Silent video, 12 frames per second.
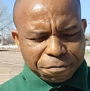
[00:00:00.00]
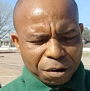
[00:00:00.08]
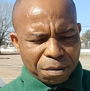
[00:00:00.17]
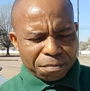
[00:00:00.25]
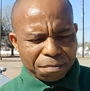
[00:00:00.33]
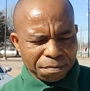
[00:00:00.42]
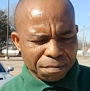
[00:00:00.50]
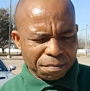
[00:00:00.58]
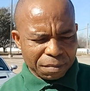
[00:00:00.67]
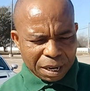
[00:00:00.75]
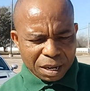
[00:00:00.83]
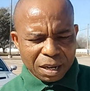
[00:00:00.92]
from
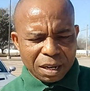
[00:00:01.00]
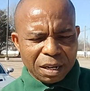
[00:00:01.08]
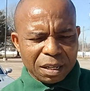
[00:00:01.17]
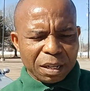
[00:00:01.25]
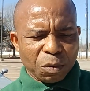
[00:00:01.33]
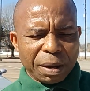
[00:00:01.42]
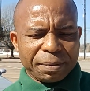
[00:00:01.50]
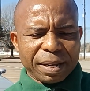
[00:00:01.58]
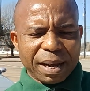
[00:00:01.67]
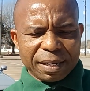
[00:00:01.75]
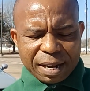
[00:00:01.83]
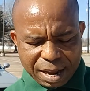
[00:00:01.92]
the
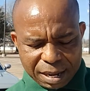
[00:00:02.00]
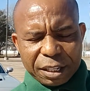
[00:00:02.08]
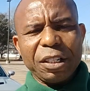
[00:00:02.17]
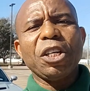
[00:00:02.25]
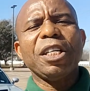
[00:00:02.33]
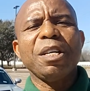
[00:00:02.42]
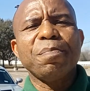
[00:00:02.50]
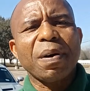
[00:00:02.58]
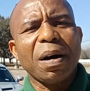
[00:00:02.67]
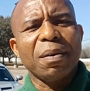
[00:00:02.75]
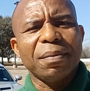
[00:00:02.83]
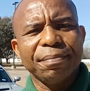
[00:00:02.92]
website, the JD
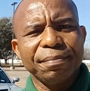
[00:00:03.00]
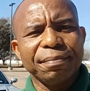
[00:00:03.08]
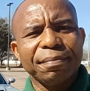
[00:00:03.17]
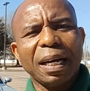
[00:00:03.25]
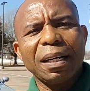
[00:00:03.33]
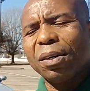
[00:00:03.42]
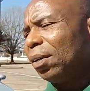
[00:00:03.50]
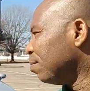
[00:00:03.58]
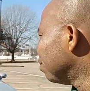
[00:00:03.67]
Power. Hang on.